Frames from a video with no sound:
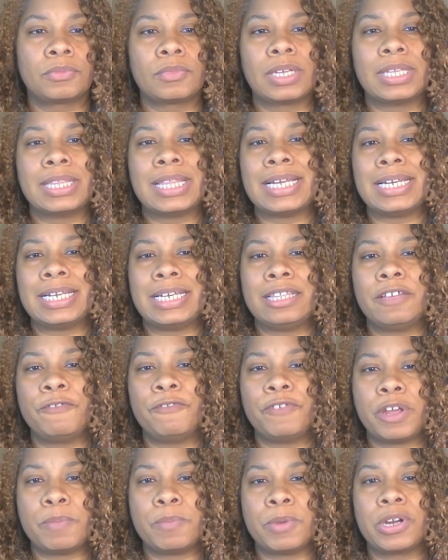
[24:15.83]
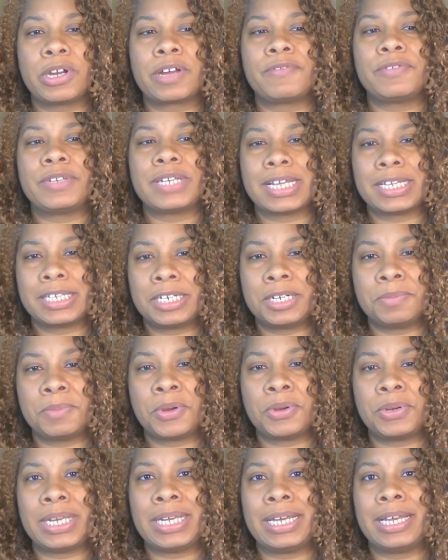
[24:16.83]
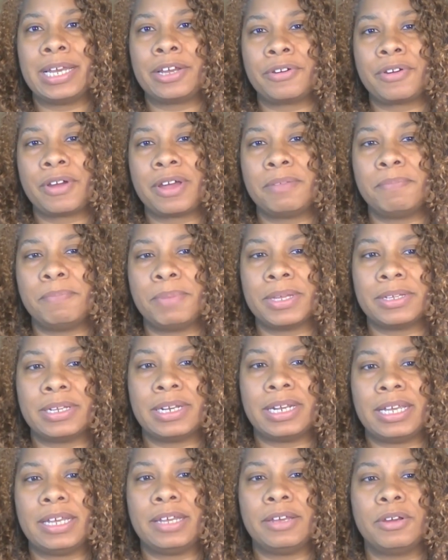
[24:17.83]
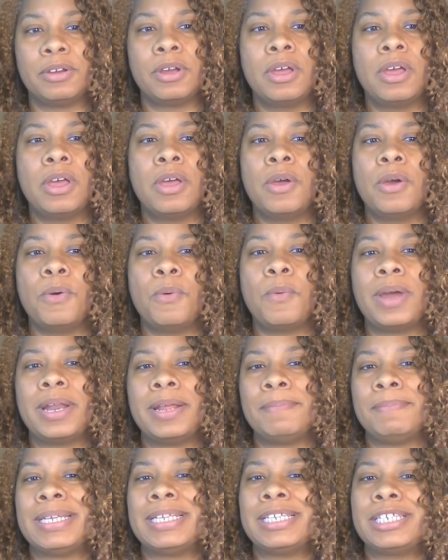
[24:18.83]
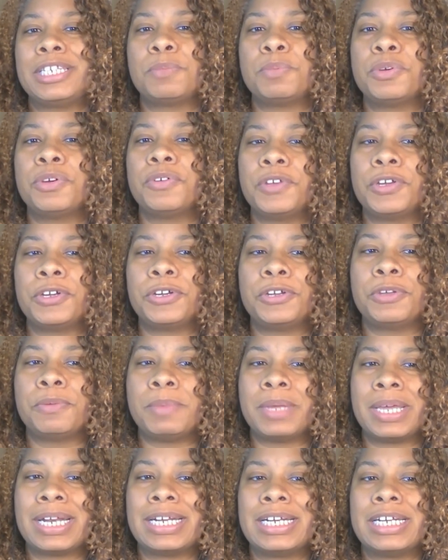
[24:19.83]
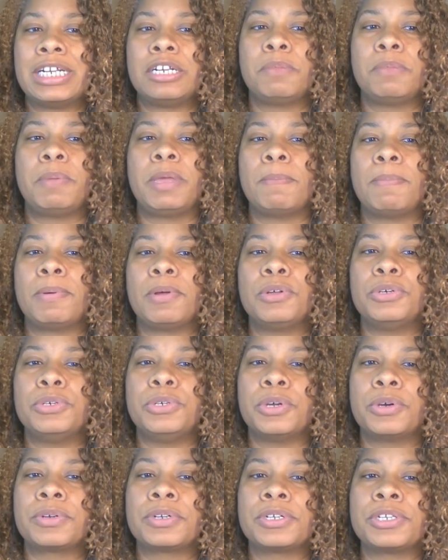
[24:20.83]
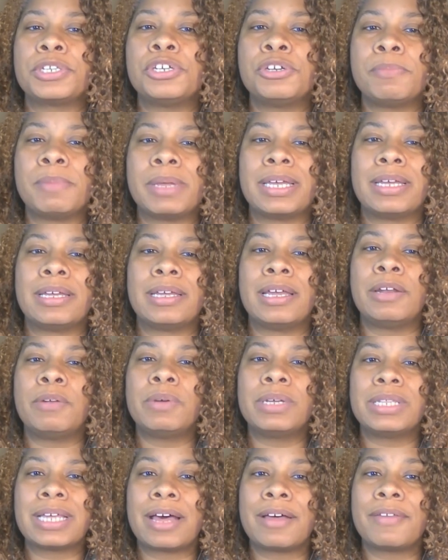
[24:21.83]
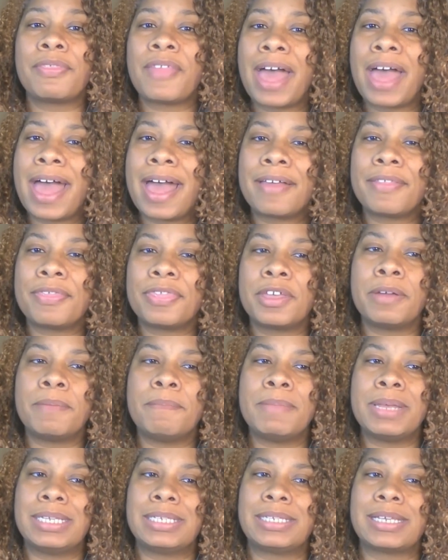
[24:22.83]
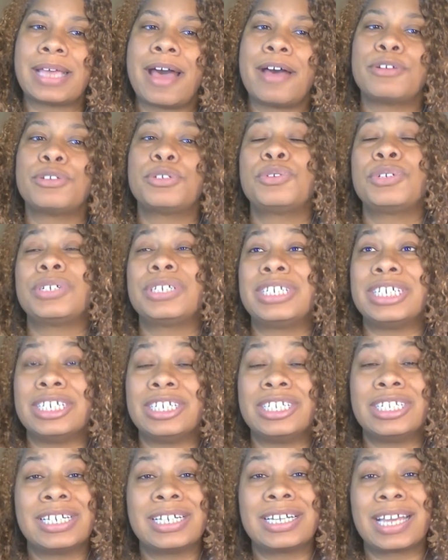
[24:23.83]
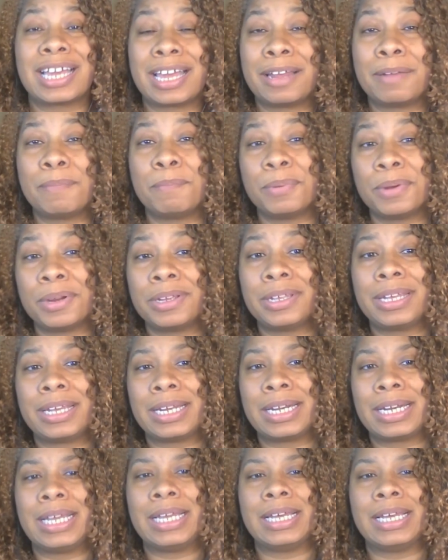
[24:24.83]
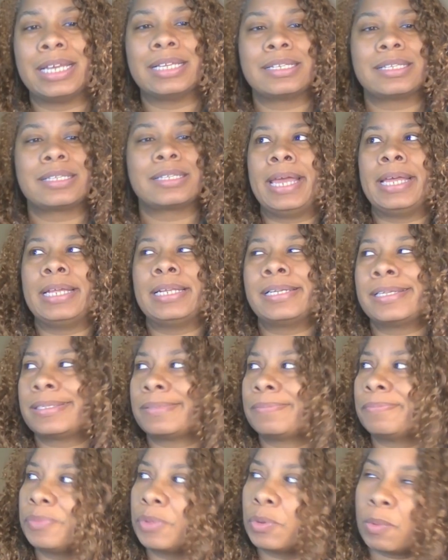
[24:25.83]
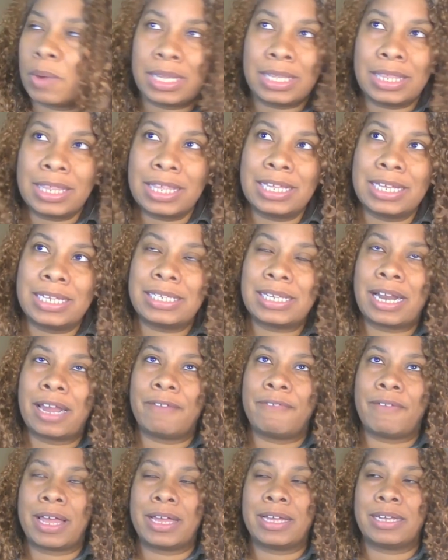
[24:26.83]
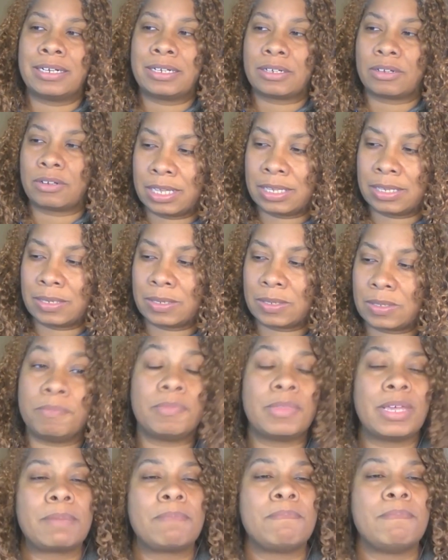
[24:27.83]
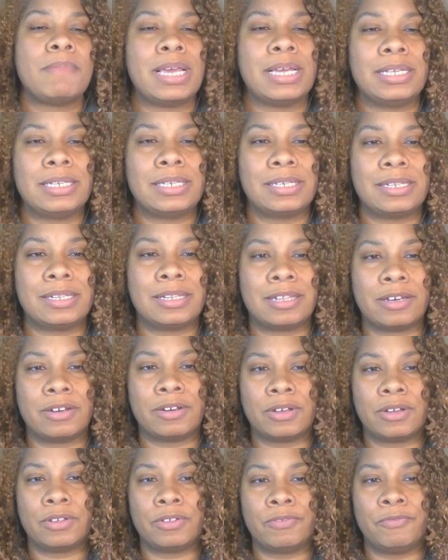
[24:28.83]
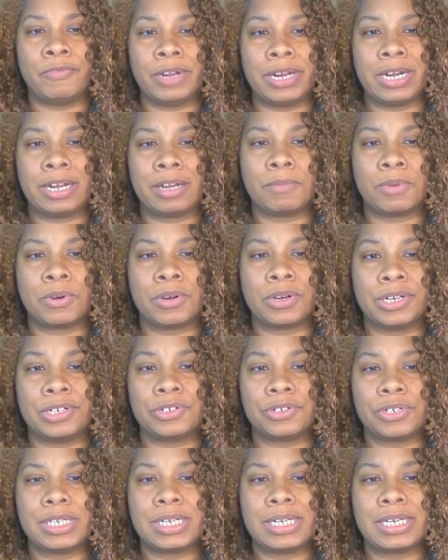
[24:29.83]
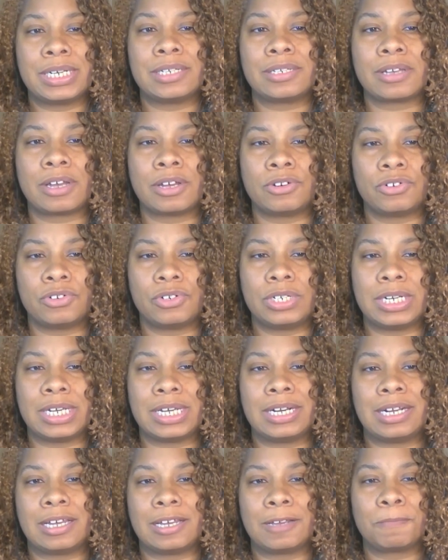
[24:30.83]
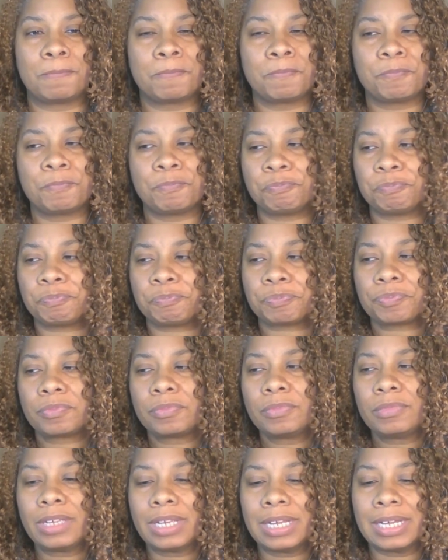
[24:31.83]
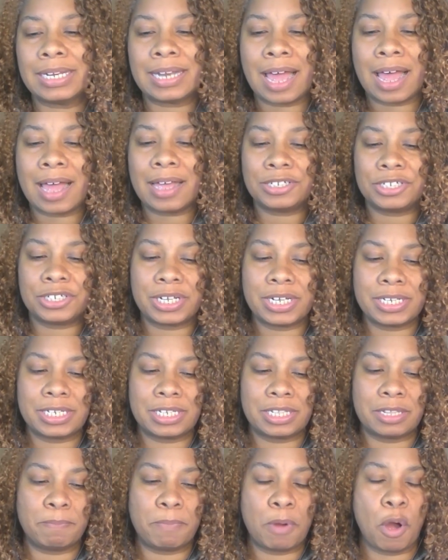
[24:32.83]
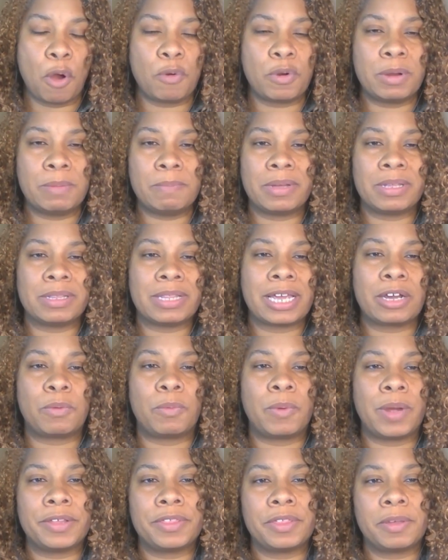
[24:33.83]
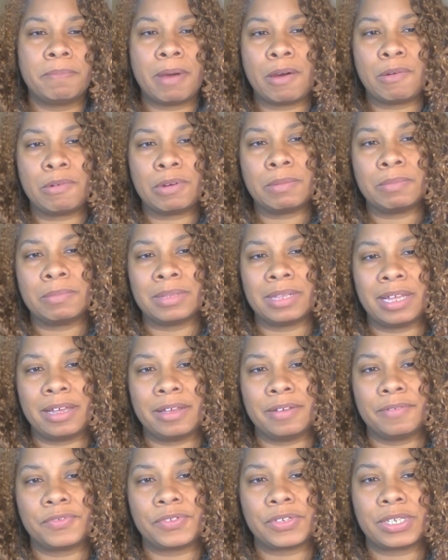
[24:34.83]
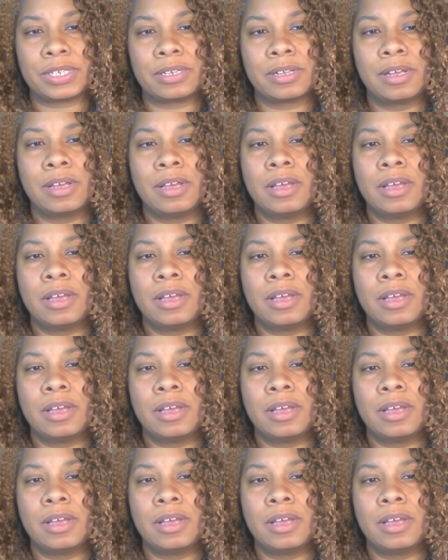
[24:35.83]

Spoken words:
they need the framework of testimony and credibility, what it means to prove your humanity to people who don't assume it. And without that, they'll miss how strategic and brilliant he is. And one of the things that I find is like makes the reading more interesting is understanding not just the poem, but like where the poem lives.